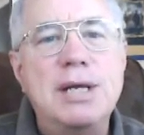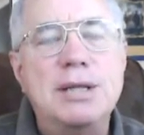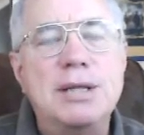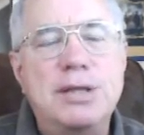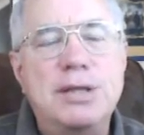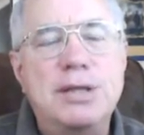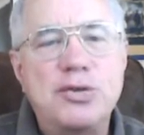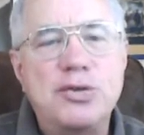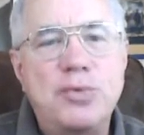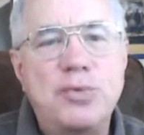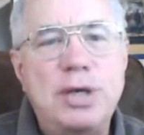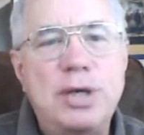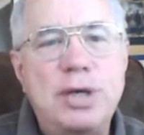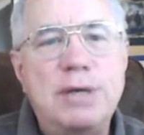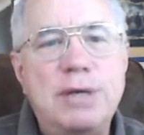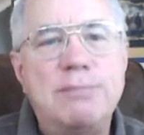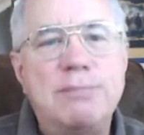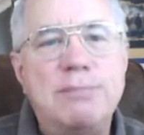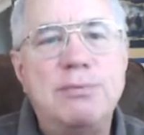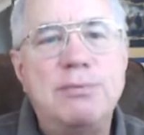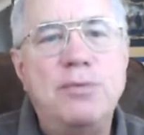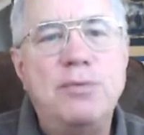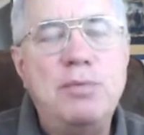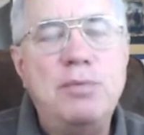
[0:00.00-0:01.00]
This week,
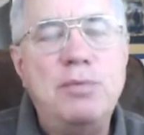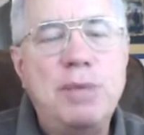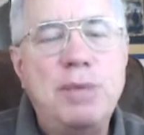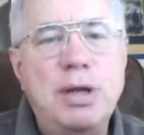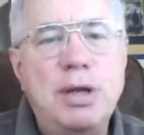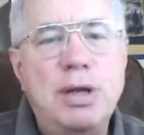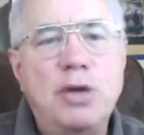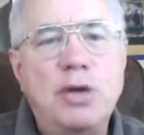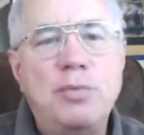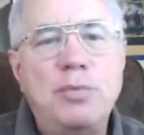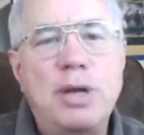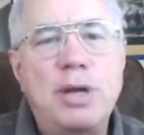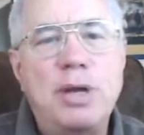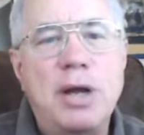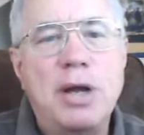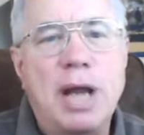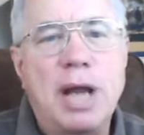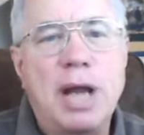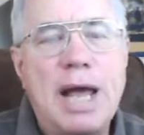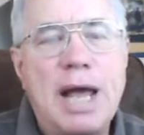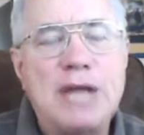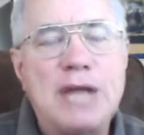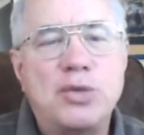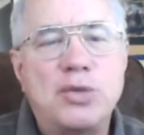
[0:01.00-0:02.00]
we built a little bit on
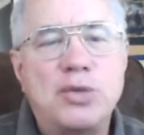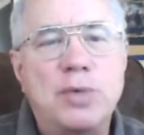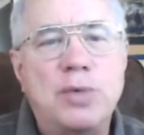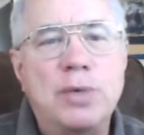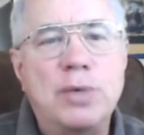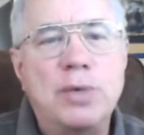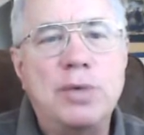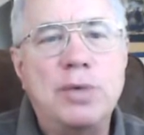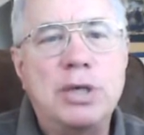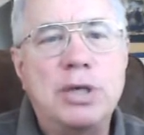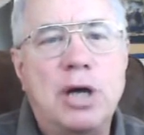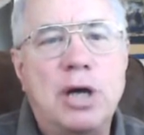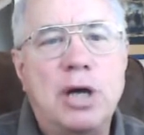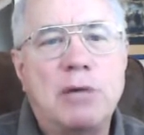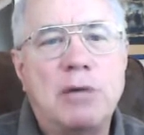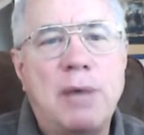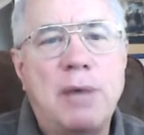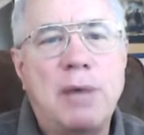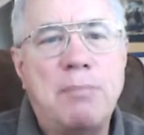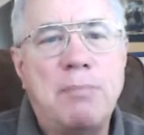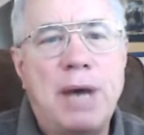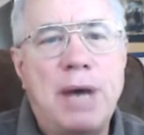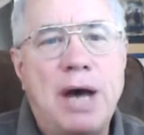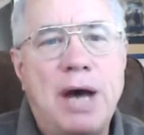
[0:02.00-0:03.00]
last week. We talked
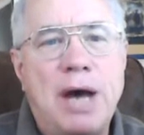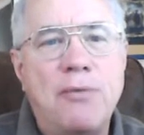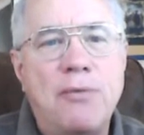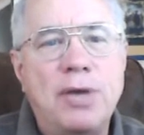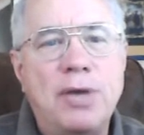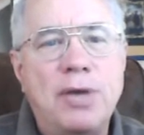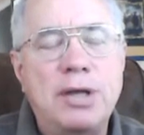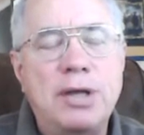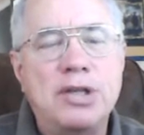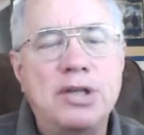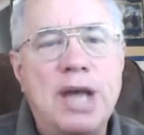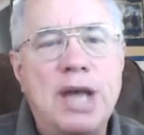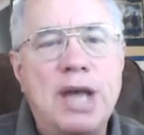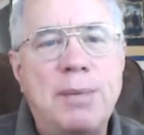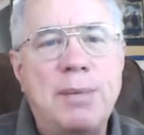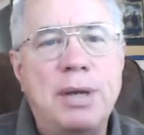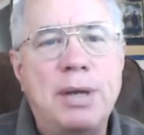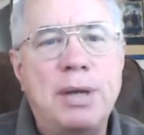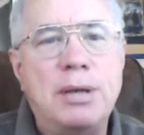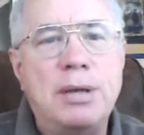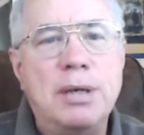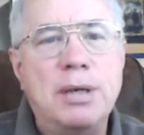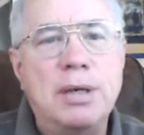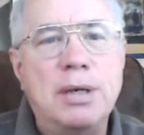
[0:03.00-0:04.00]
about poverty,
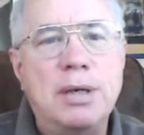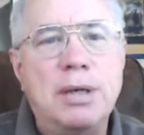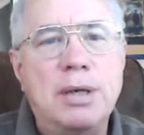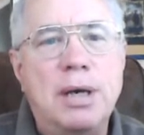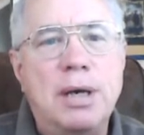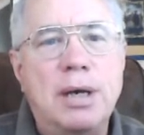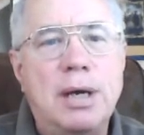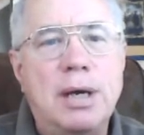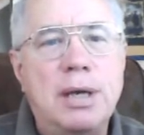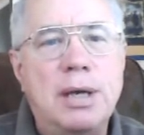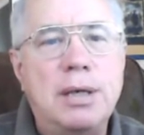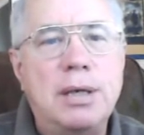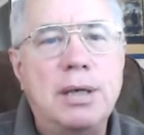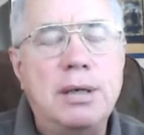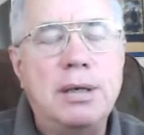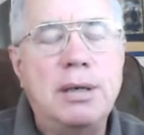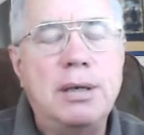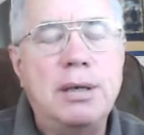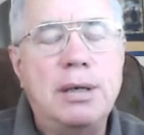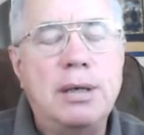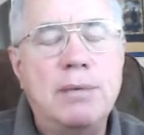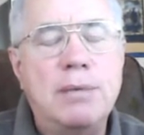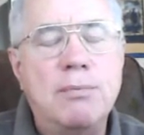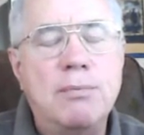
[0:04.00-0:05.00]
examining
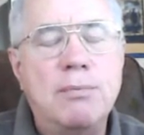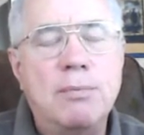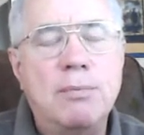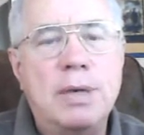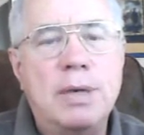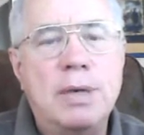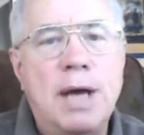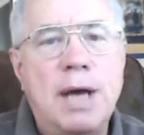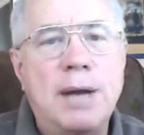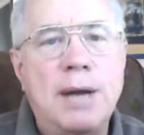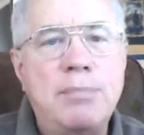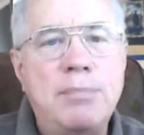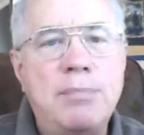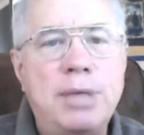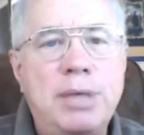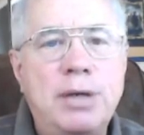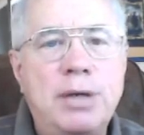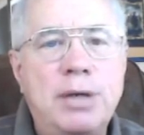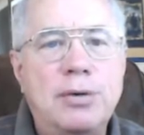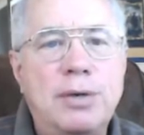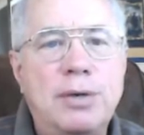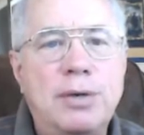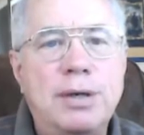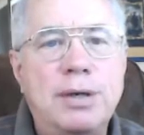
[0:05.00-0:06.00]
Donna
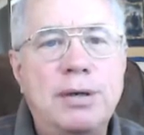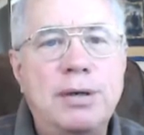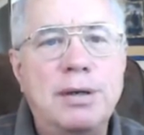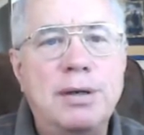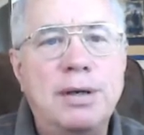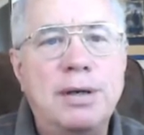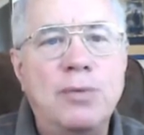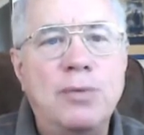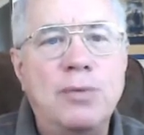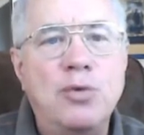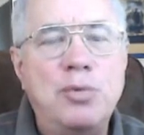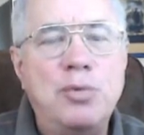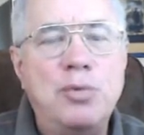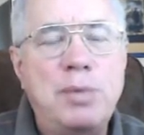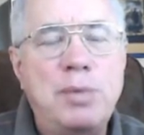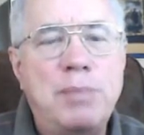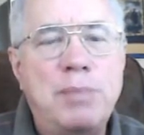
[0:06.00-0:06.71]
Beagle and Ruby